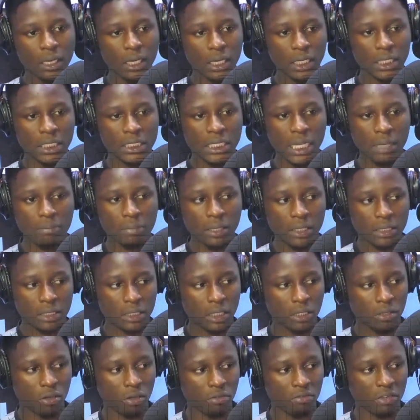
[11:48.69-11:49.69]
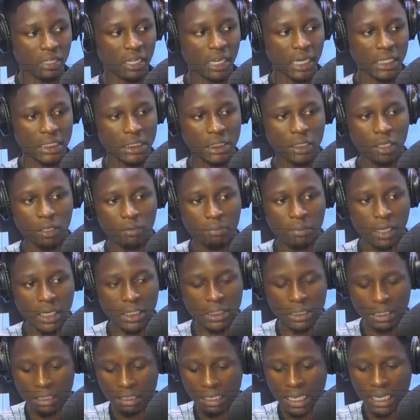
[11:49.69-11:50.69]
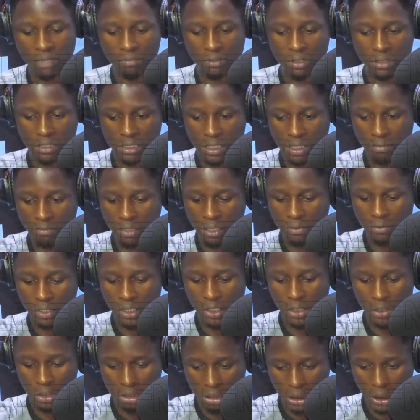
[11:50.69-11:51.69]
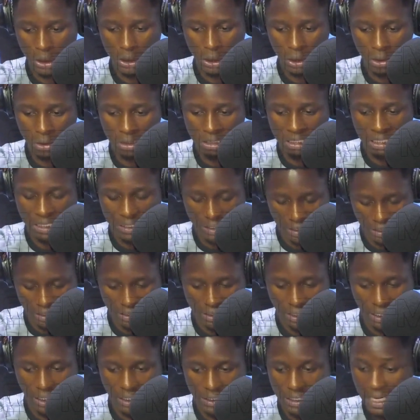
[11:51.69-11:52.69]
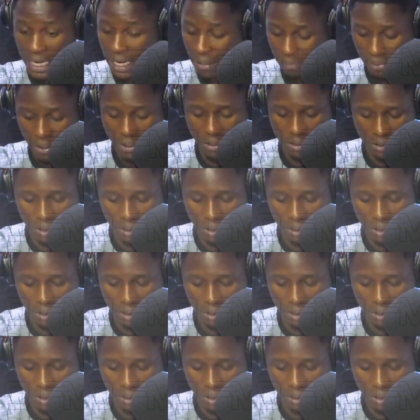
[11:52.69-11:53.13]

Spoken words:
It is Abia State COVID-19 update, live on several radio stations in this state, Abia